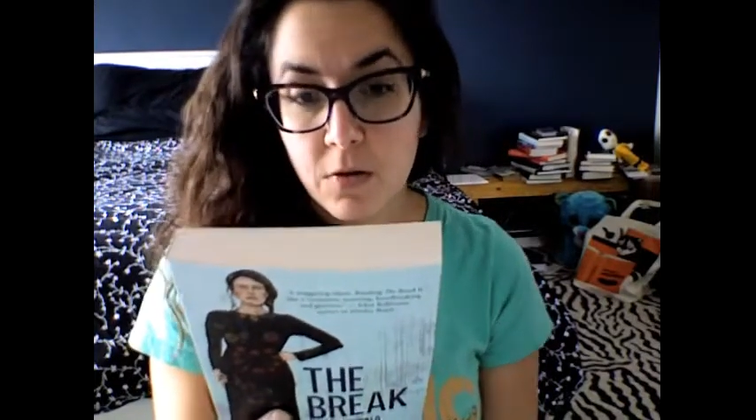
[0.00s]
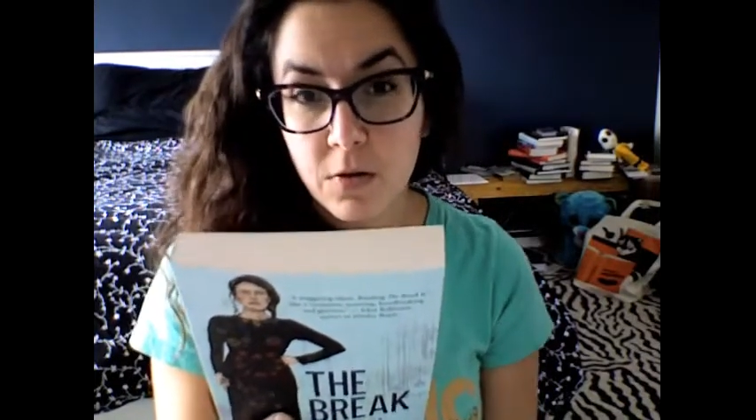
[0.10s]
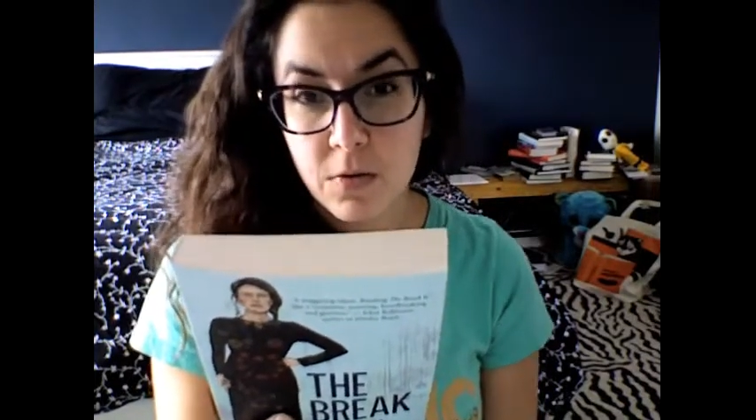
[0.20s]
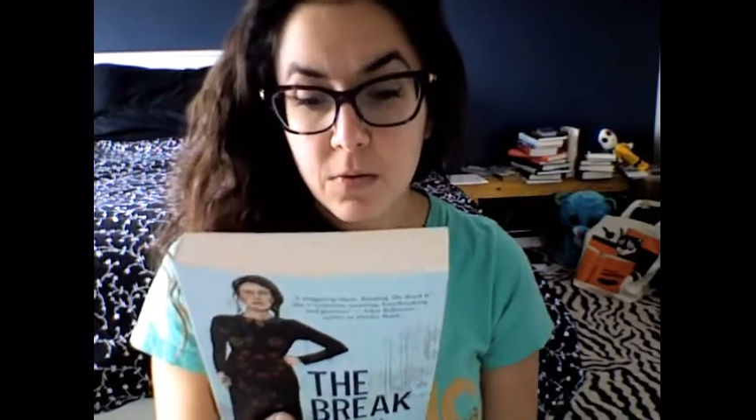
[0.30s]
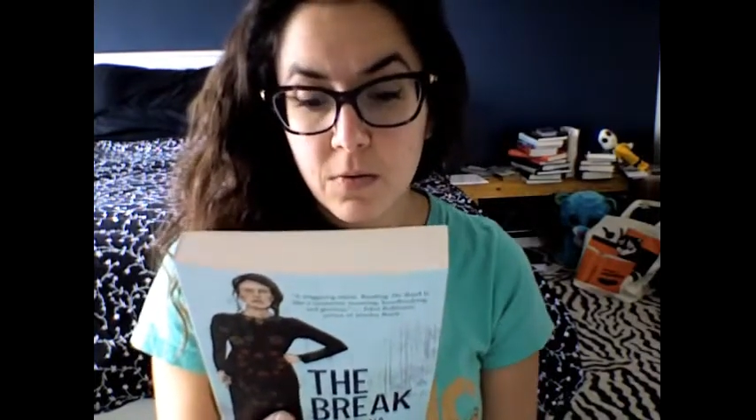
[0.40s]

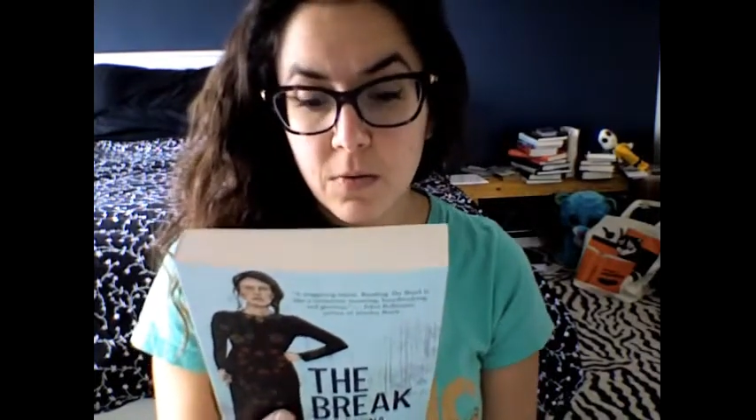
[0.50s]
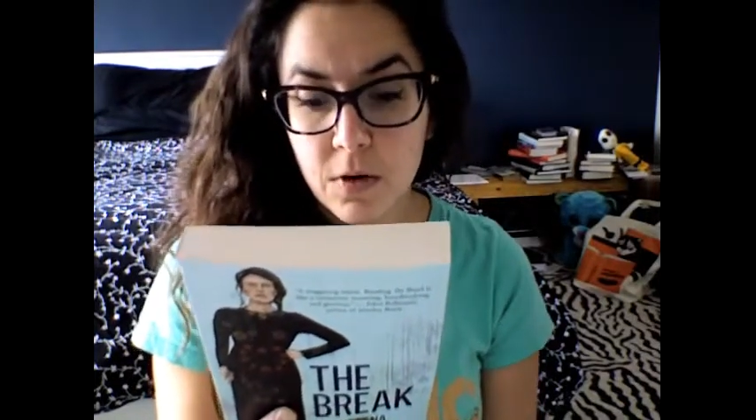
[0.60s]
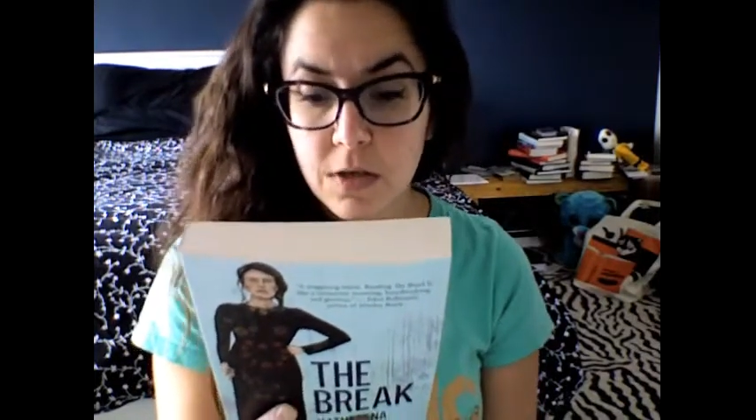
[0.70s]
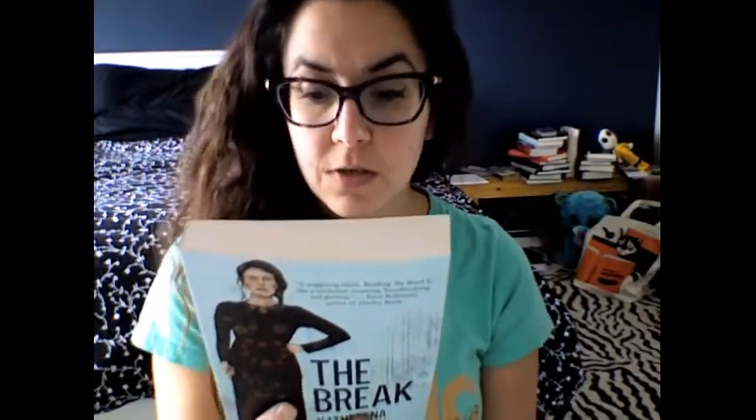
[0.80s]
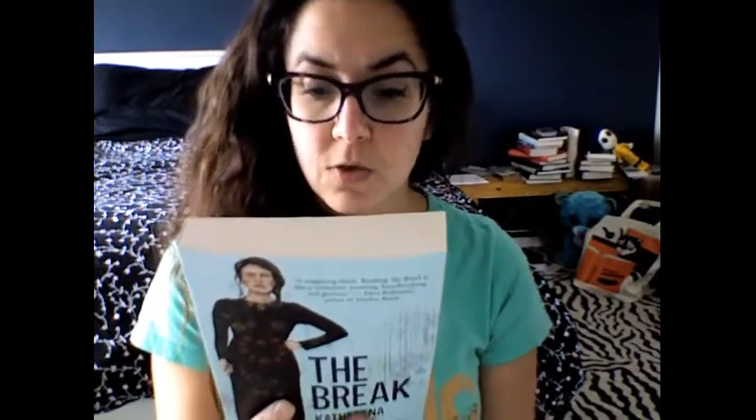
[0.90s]
Lou,
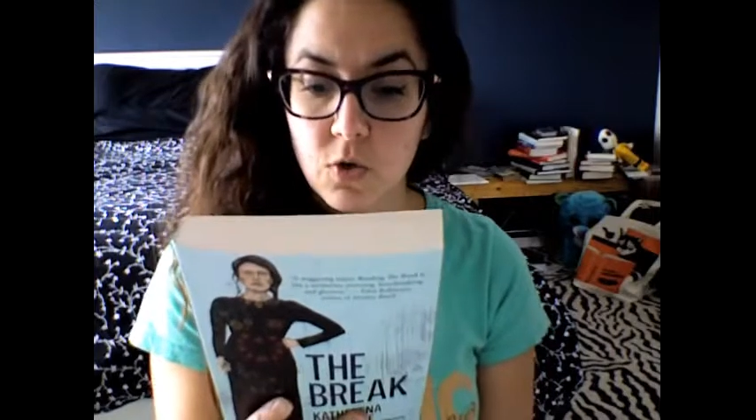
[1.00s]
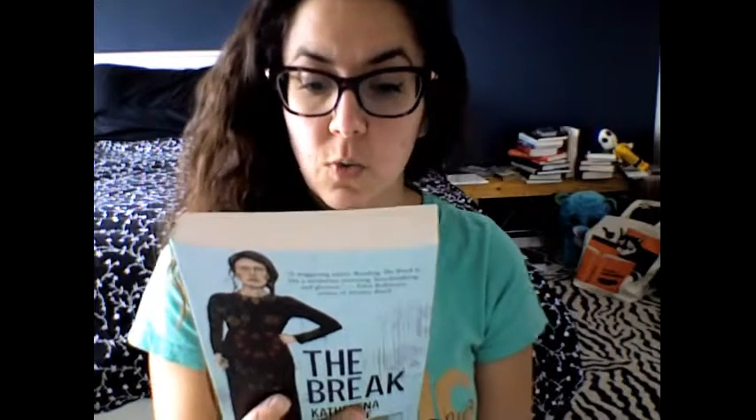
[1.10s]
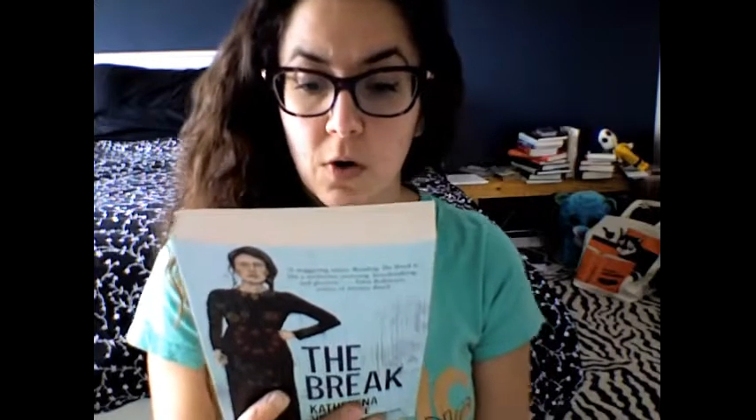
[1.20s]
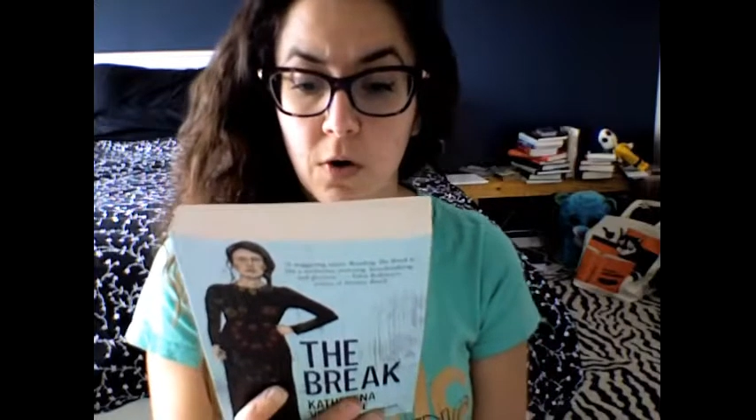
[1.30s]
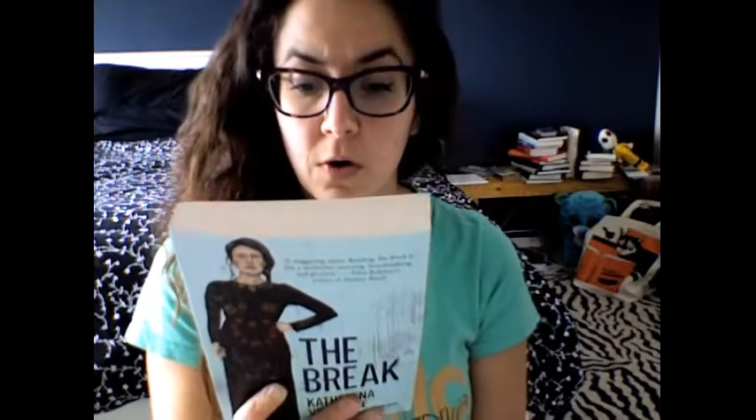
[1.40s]
a social
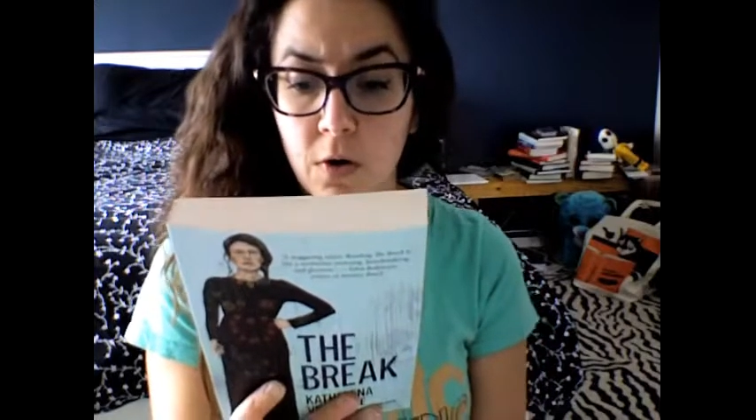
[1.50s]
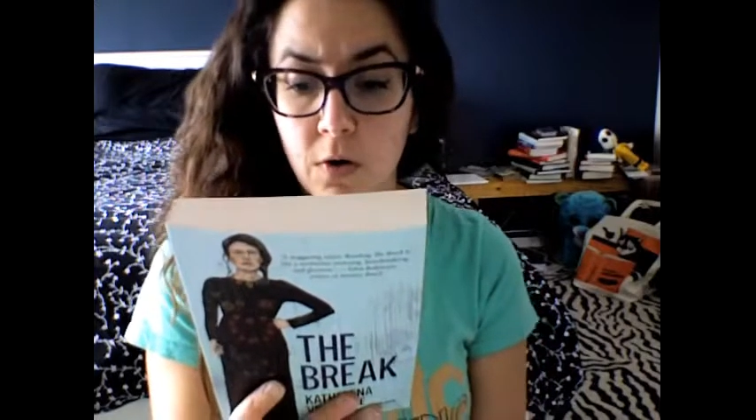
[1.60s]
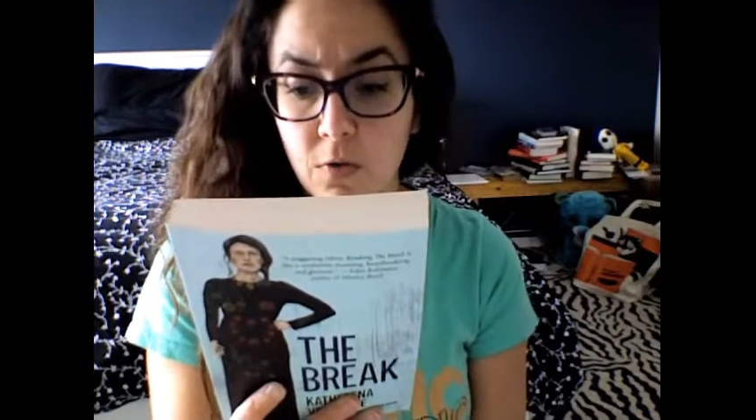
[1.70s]
worker,